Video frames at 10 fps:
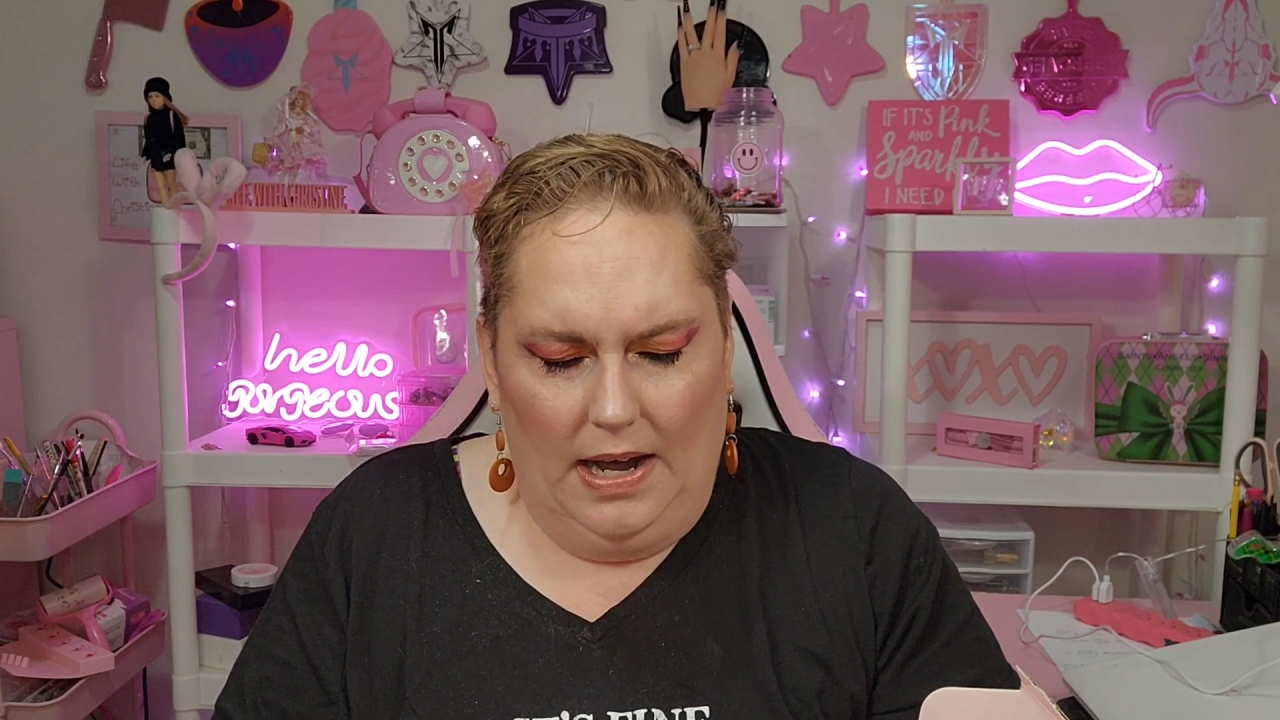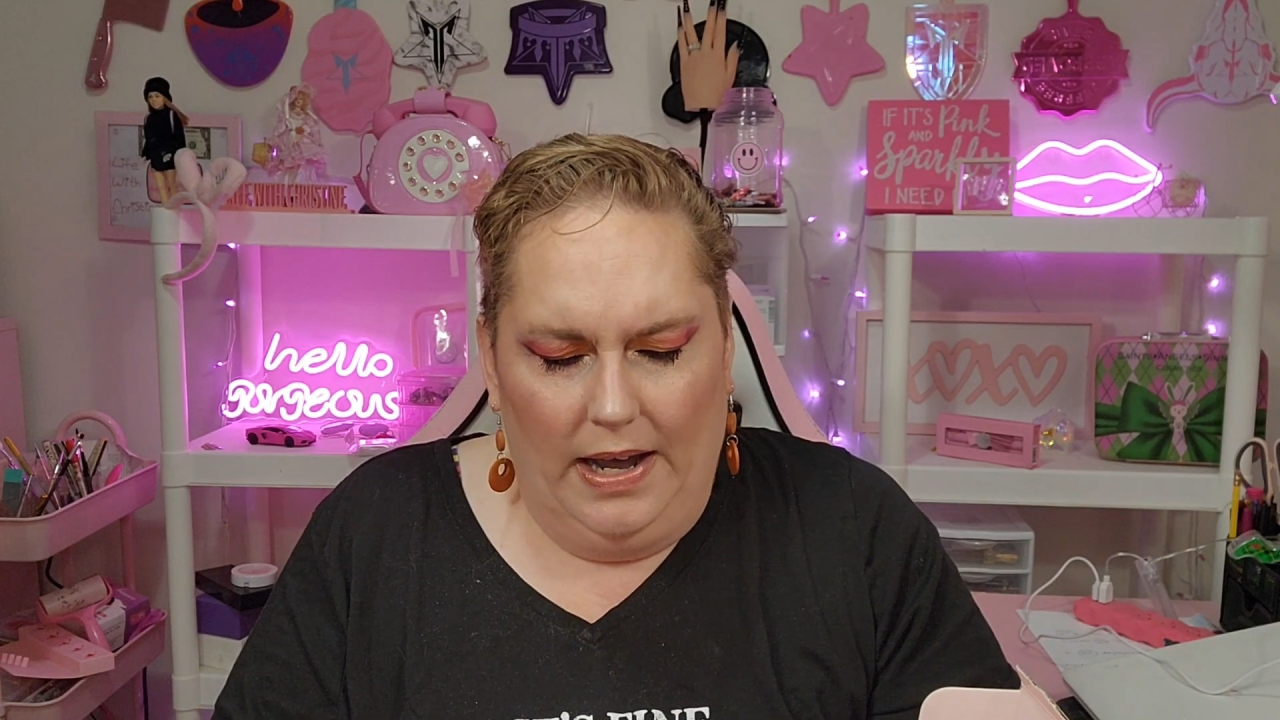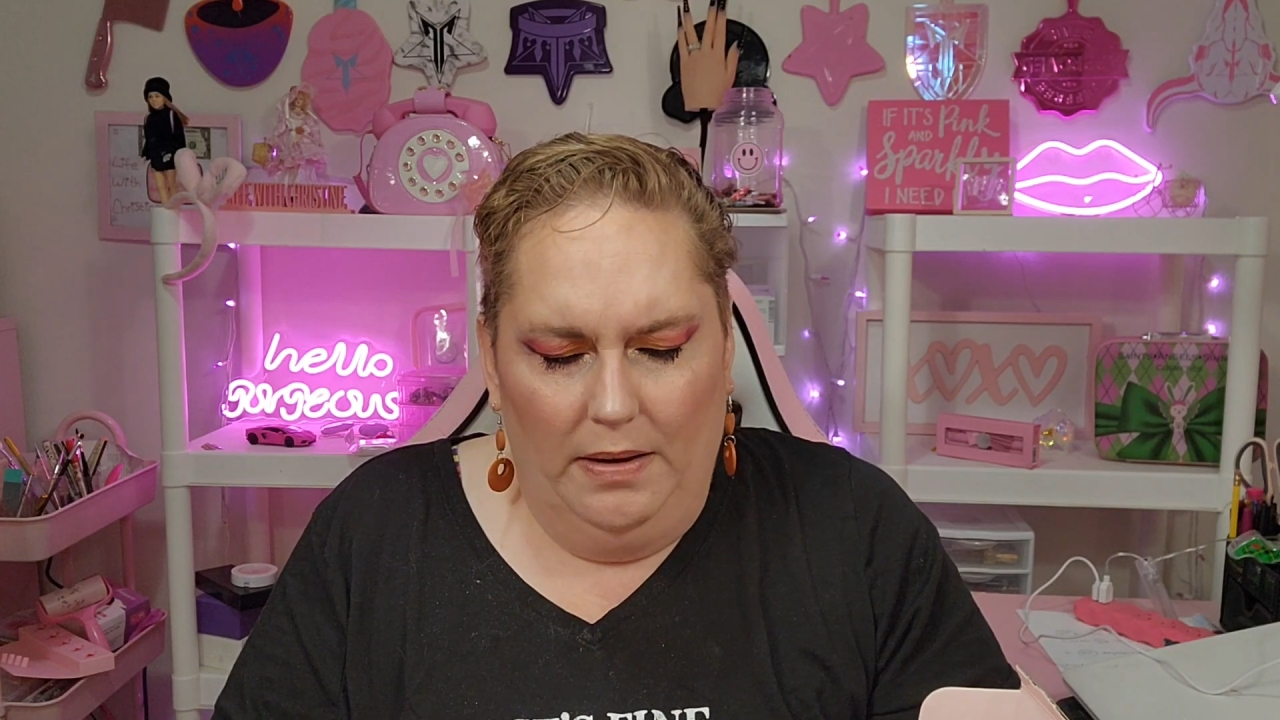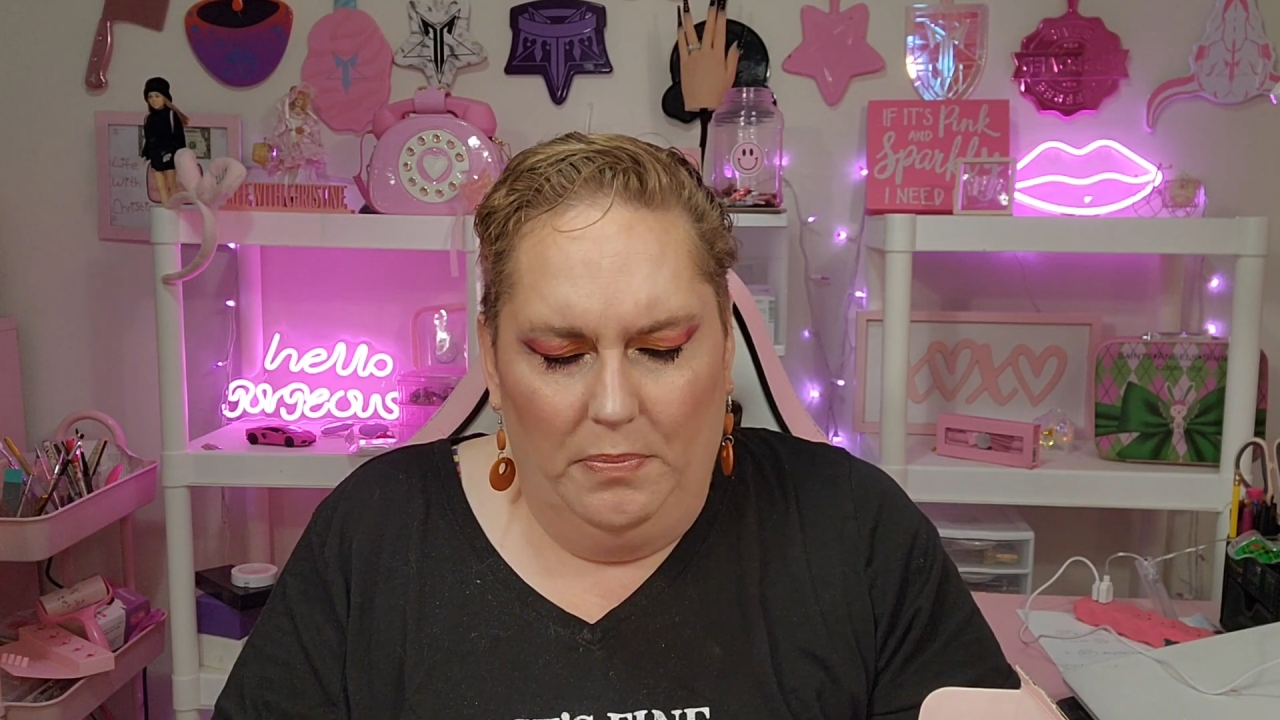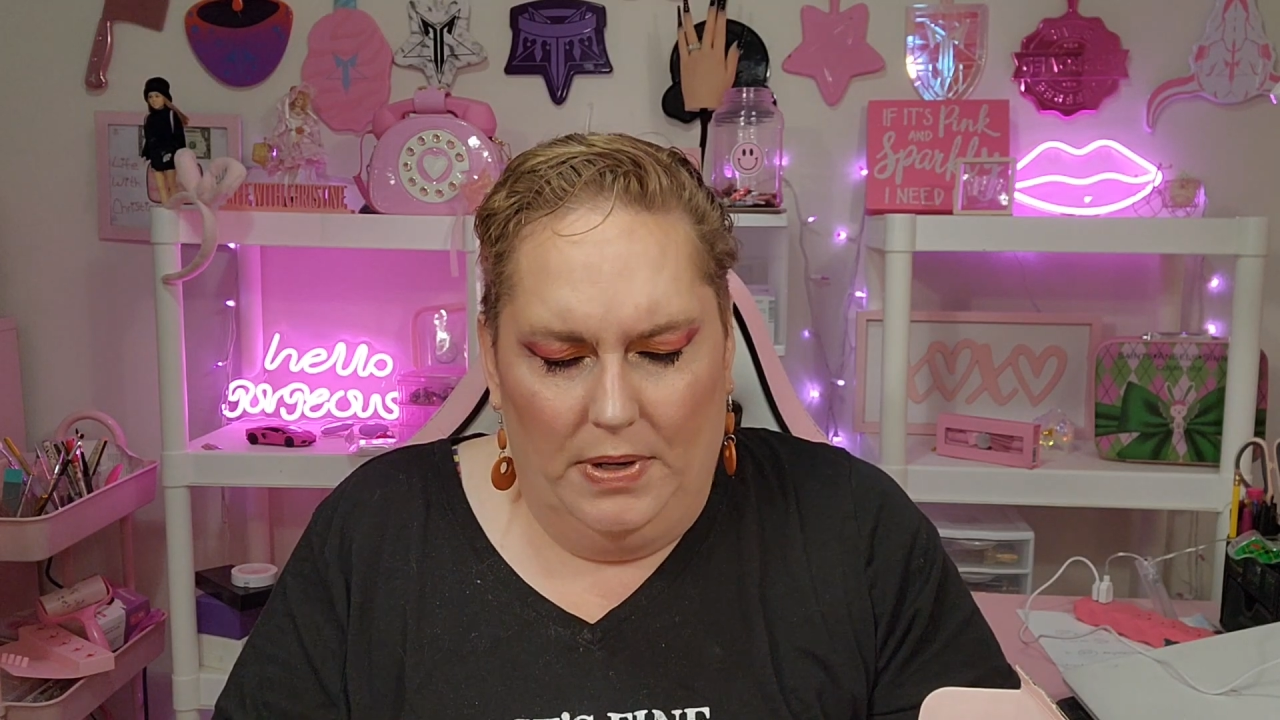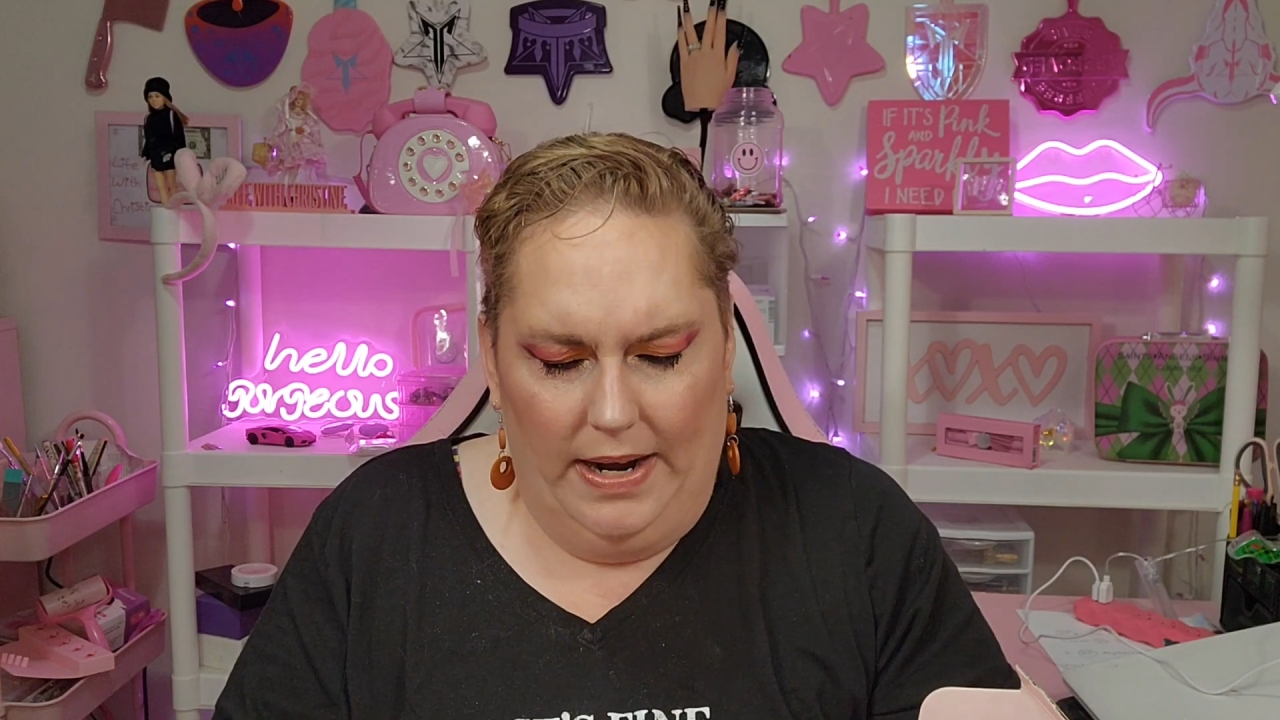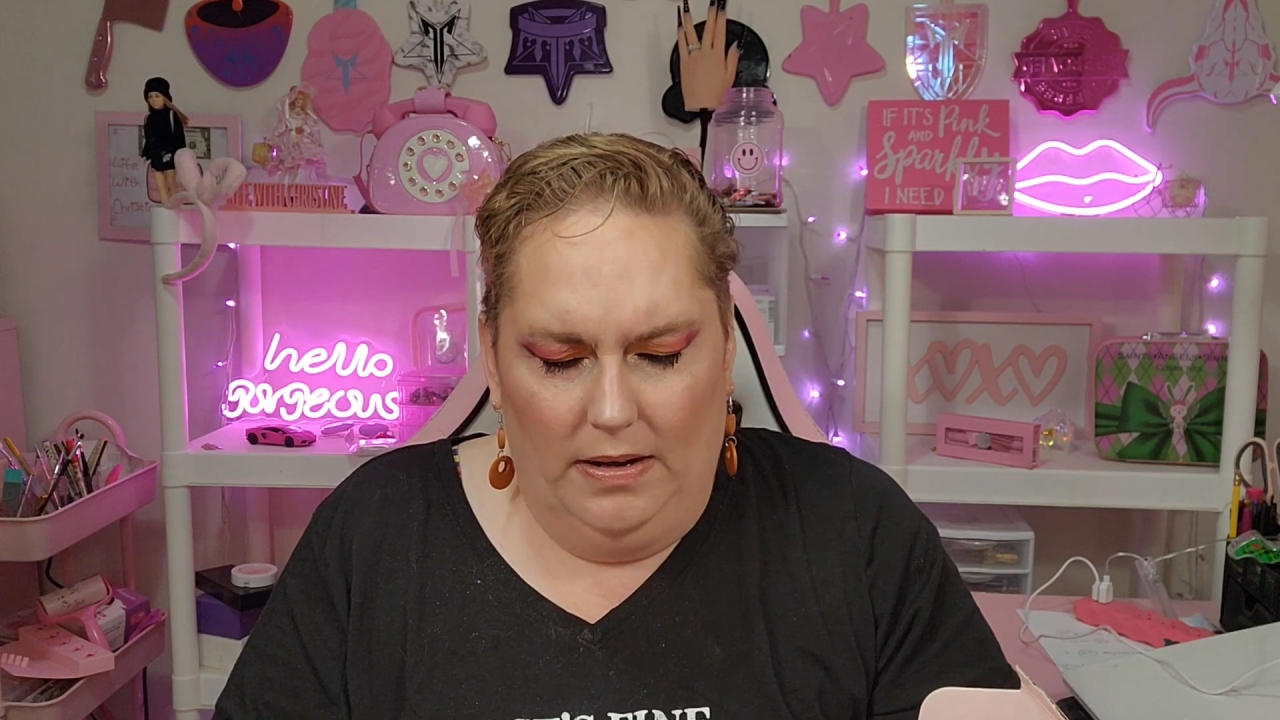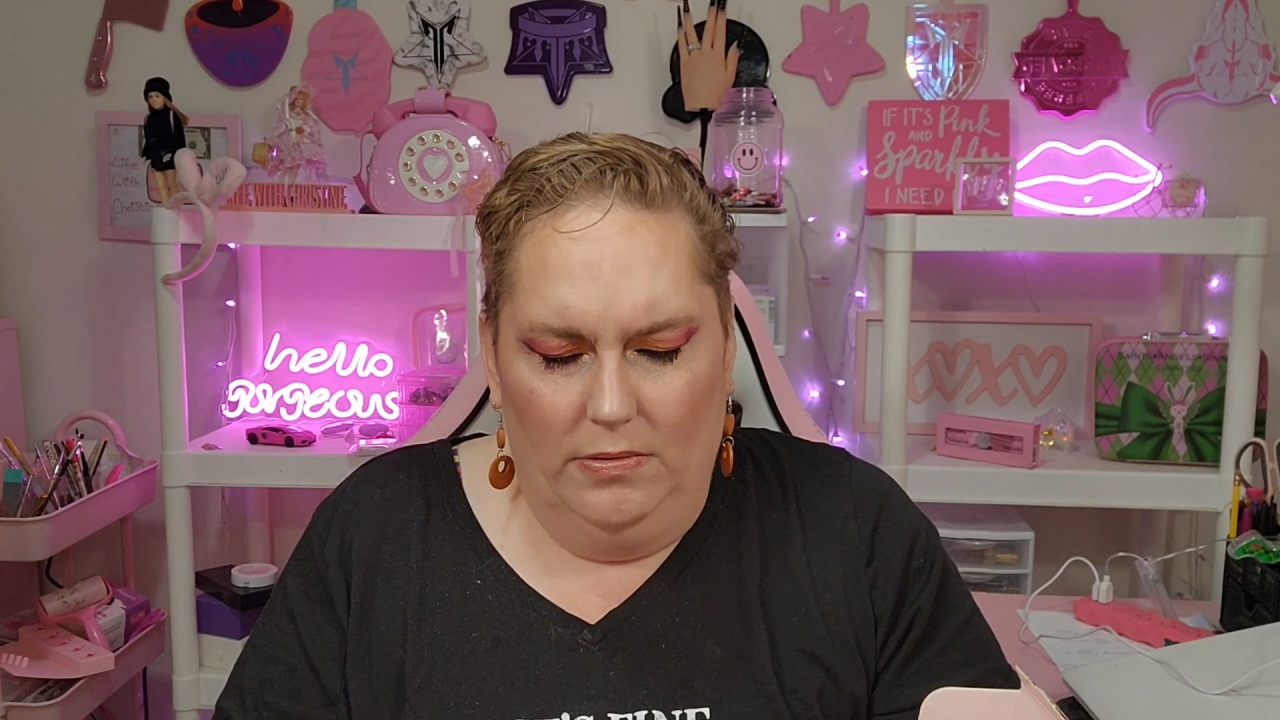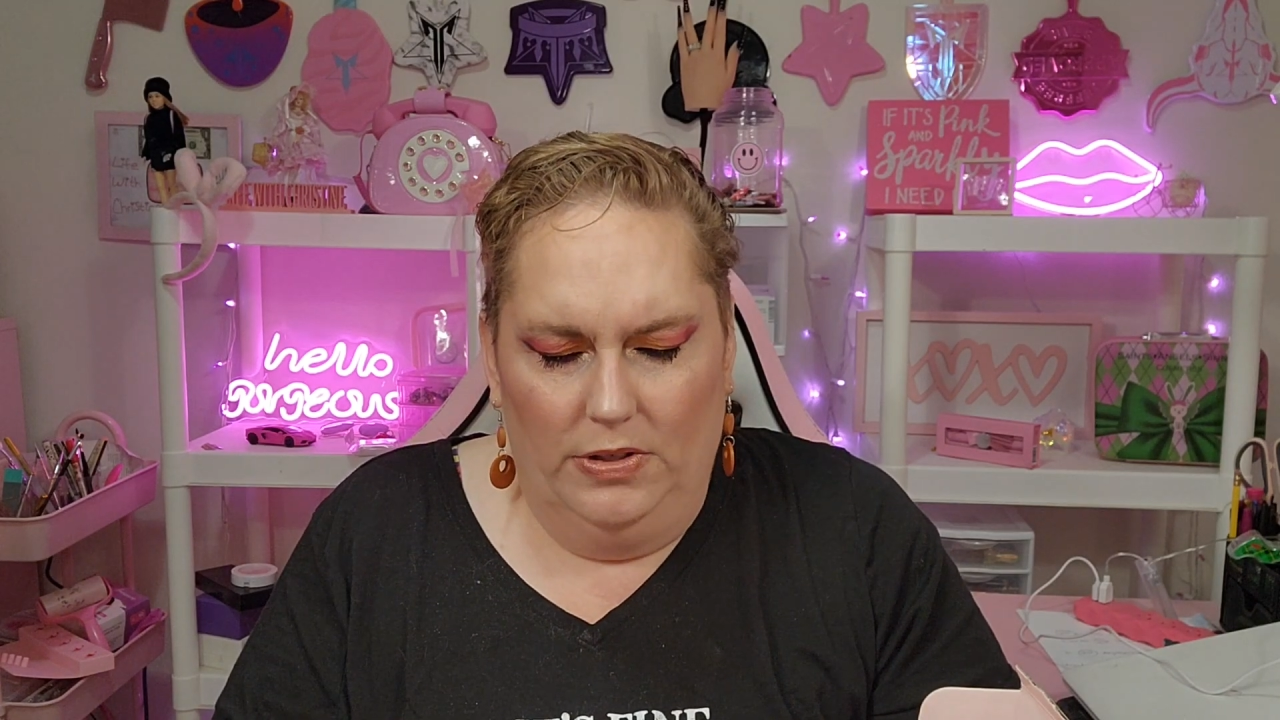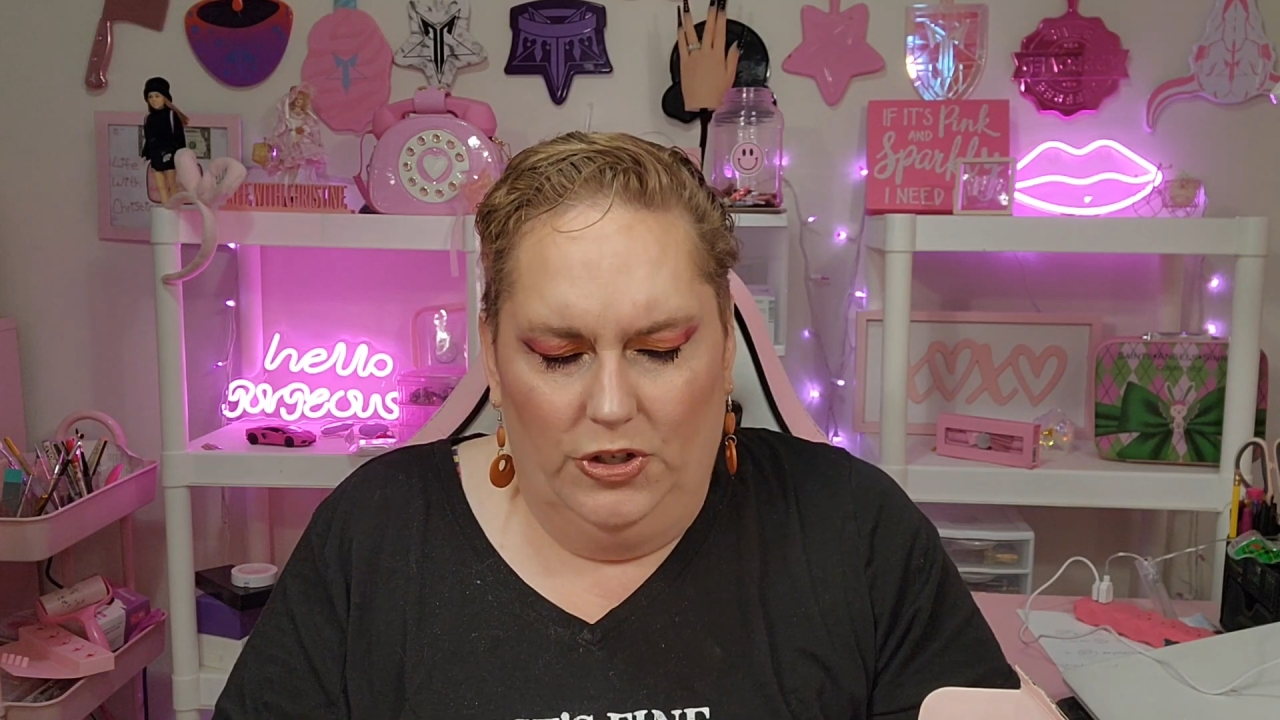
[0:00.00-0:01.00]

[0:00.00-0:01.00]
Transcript: eyebrow